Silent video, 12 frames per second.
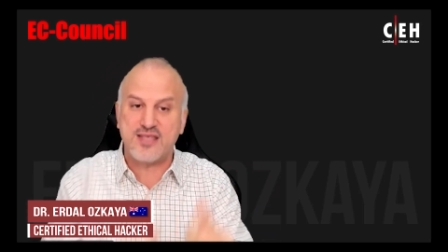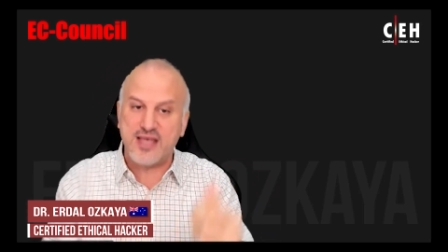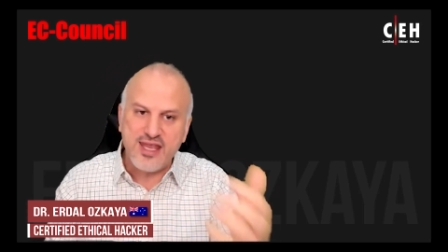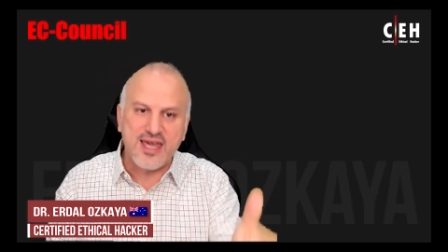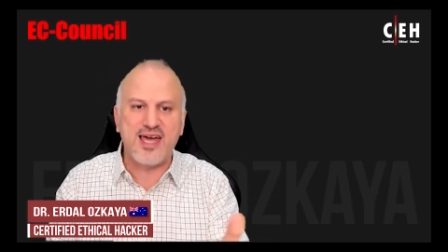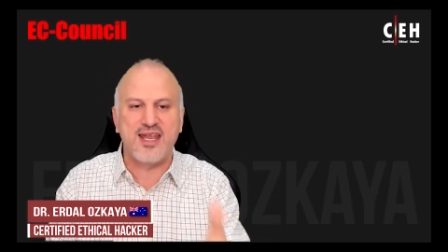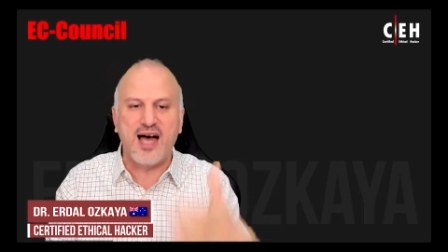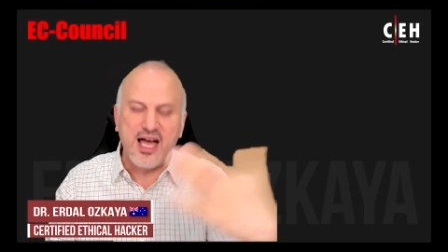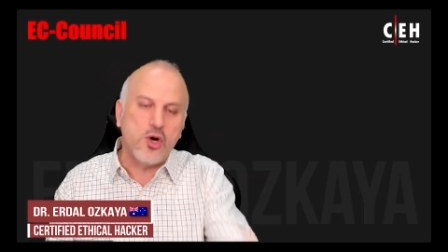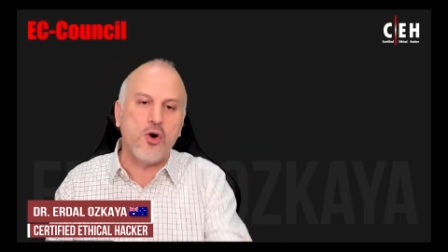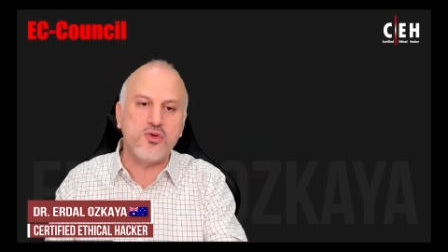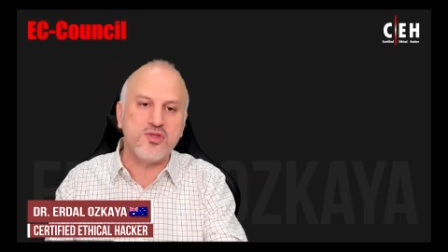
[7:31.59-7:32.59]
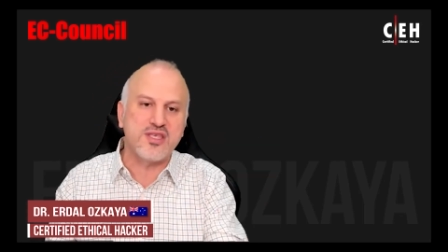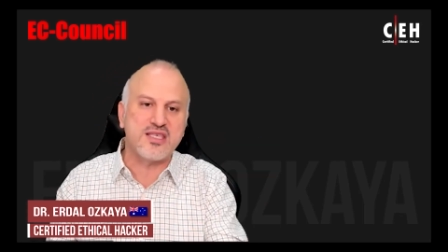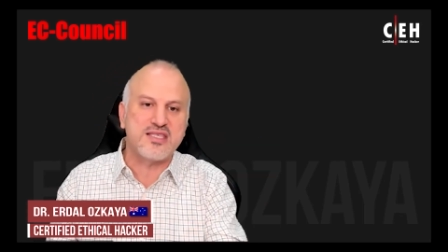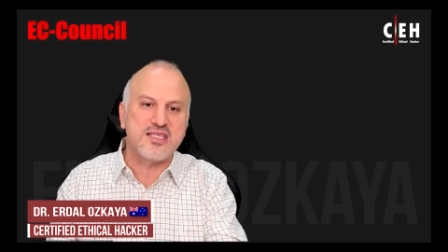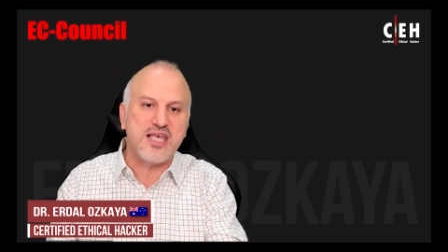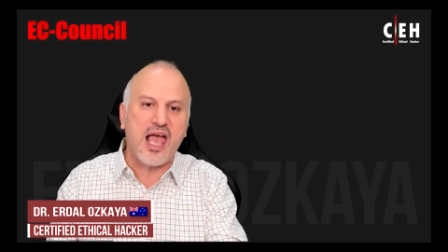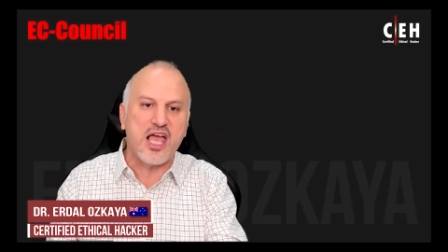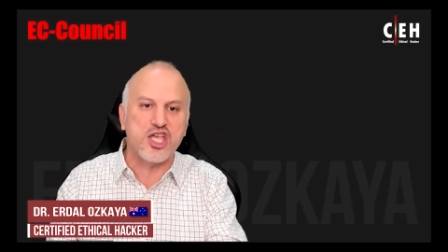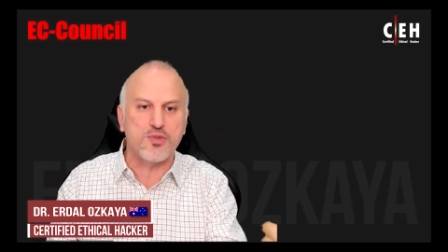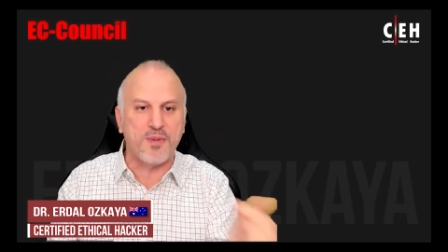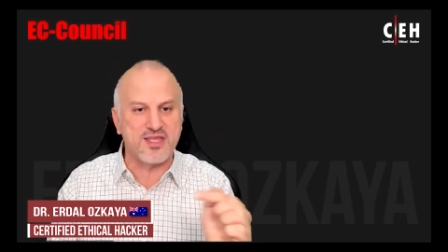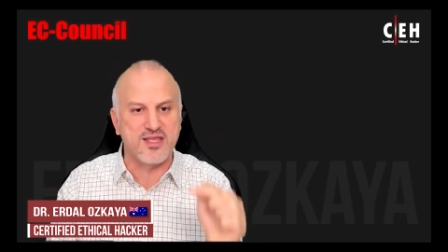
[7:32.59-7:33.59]
And again, I know this is
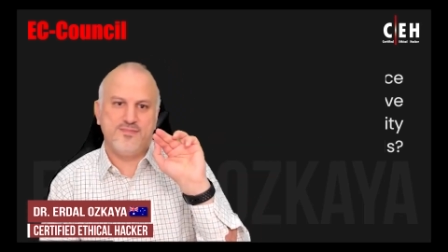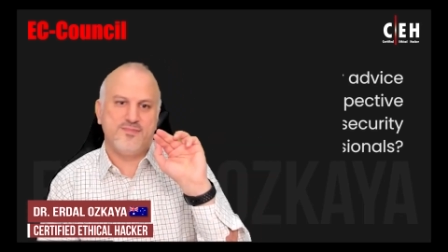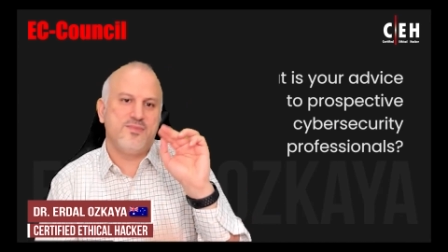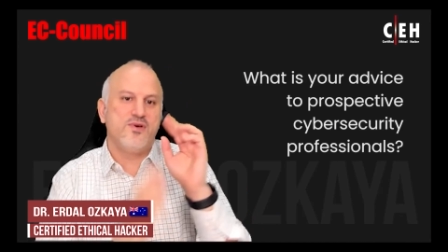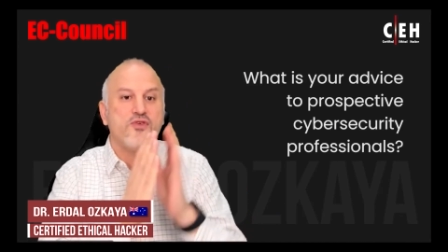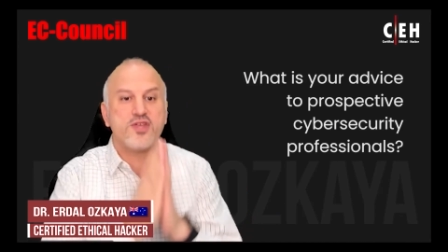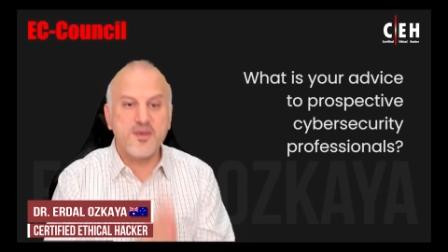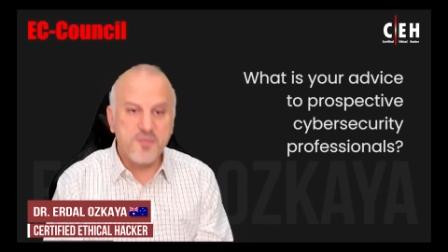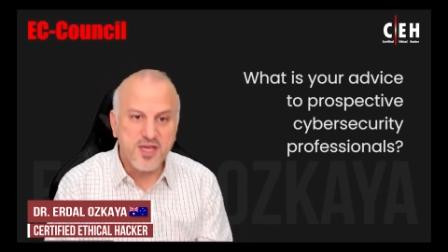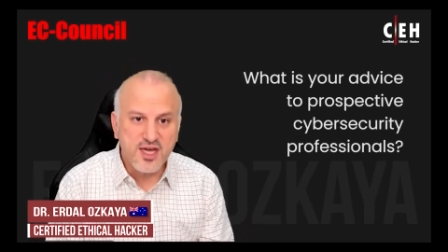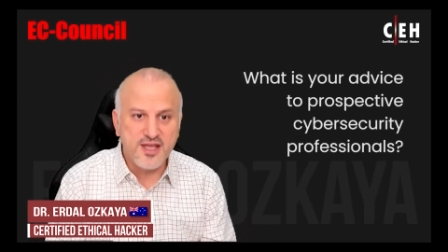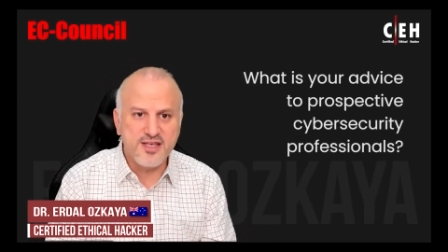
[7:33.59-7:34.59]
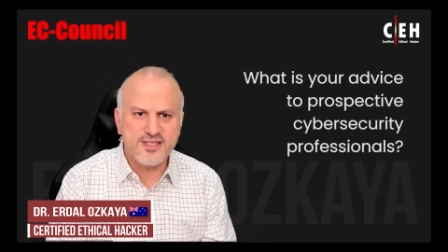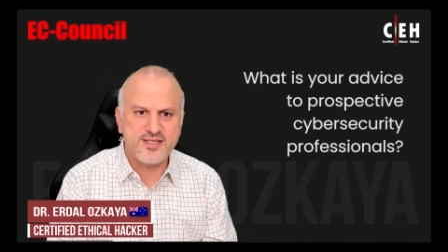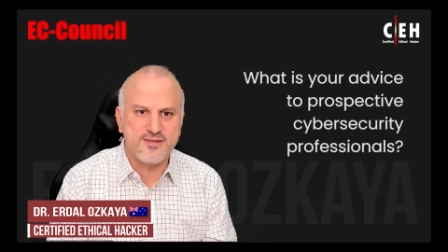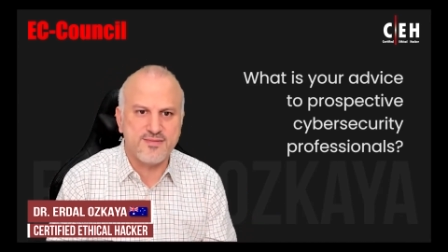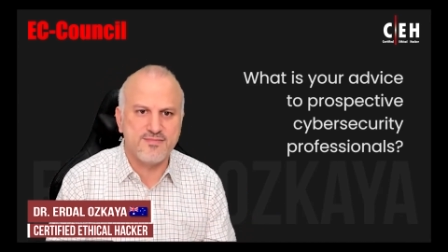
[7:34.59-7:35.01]
CEH, but for the beginners,